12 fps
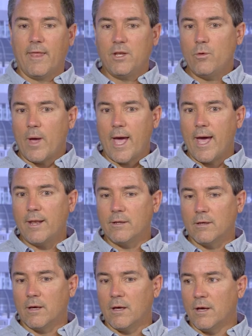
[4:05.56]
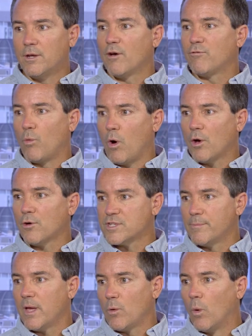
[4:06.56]
then you add enough water
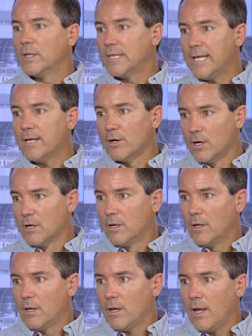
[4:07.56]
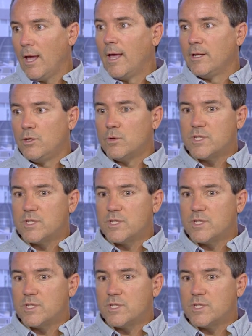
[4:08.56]
to make 1 liter. And you